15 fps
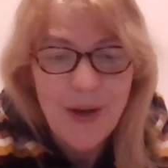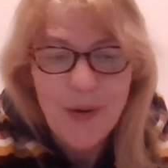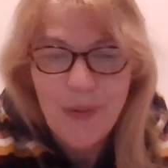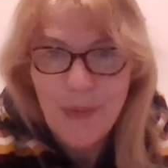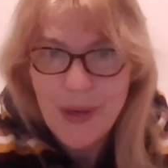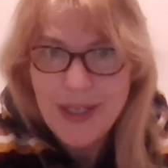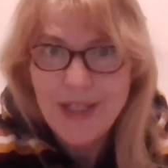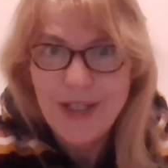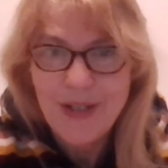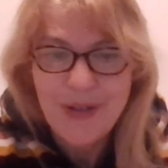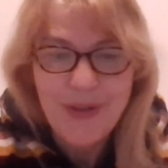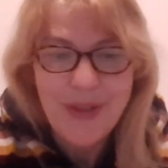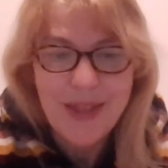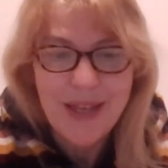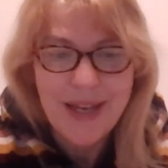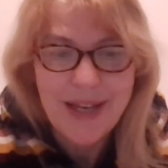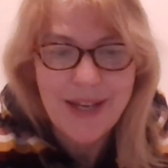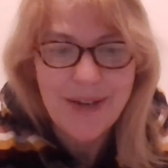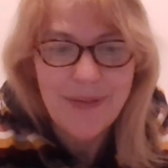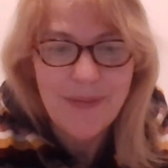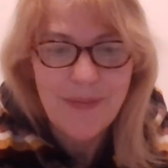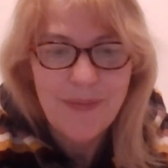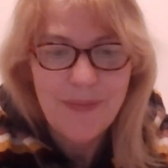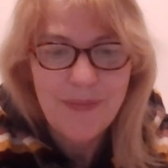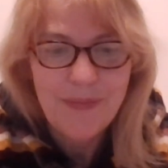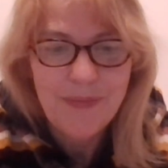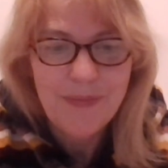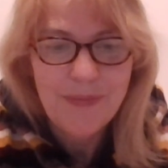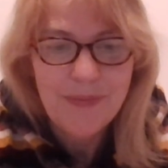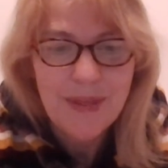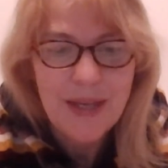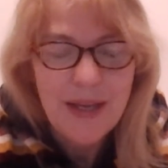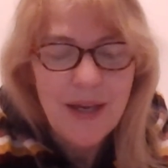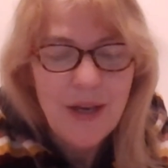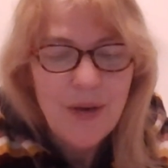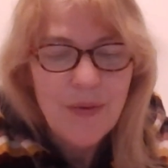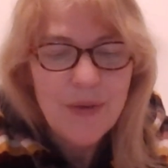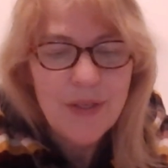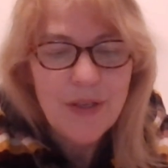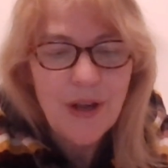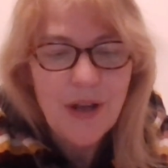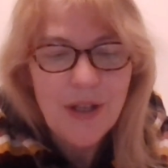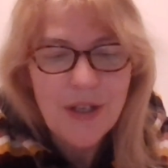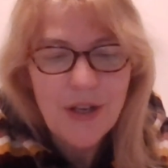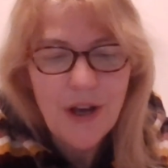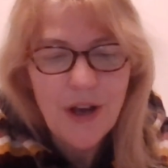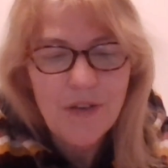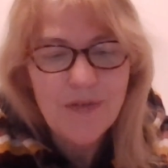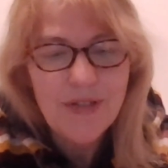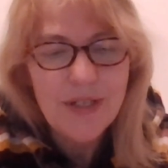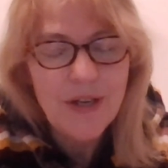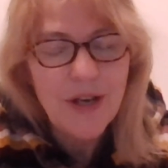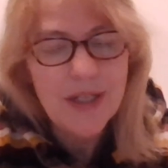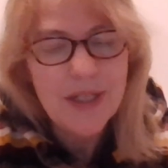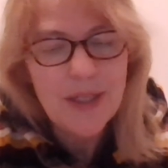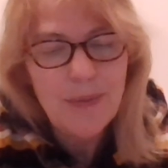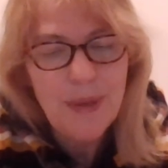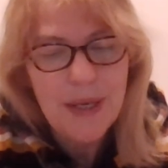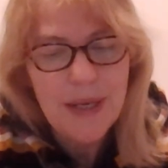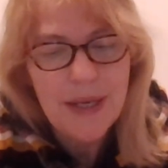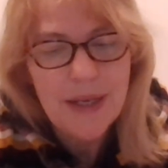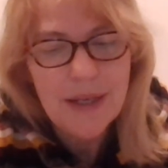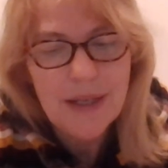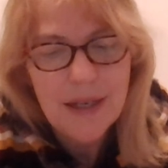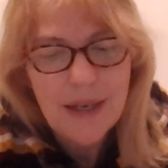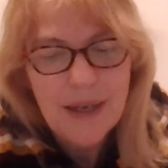What do you think? Raskolnikov did not speak,